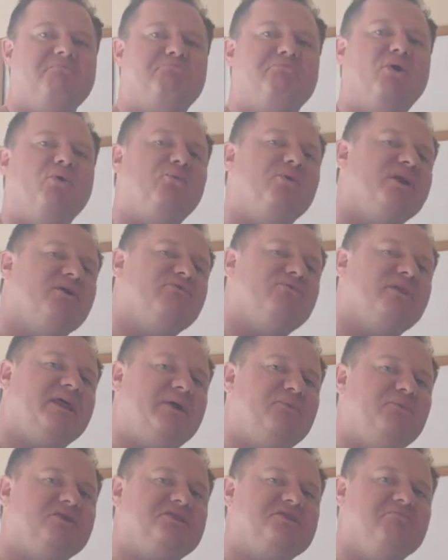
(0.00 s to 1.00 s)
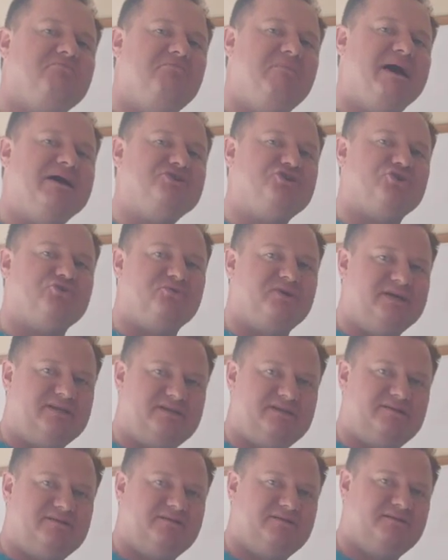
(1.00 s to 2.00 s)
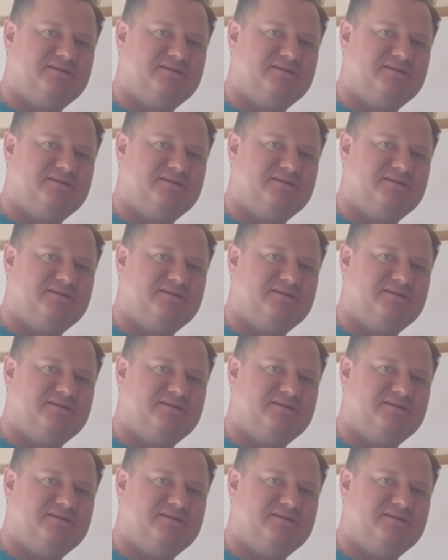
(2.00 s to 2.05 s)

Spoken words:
But whenever they went to measure it,